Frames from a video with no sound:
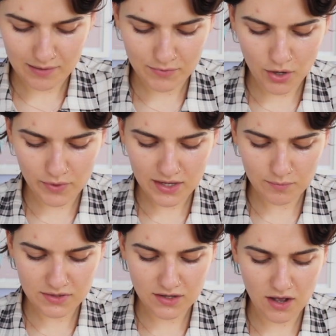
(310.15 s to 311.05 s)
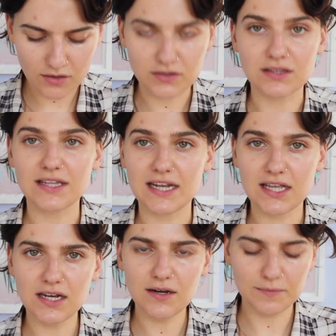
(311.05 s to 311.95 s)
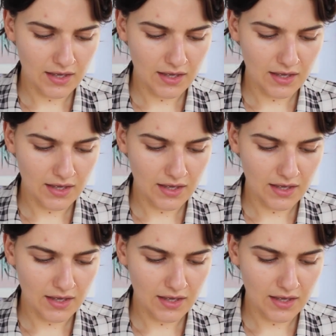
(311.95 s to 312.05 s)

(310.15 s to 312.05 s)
I'm going in with the color Linen,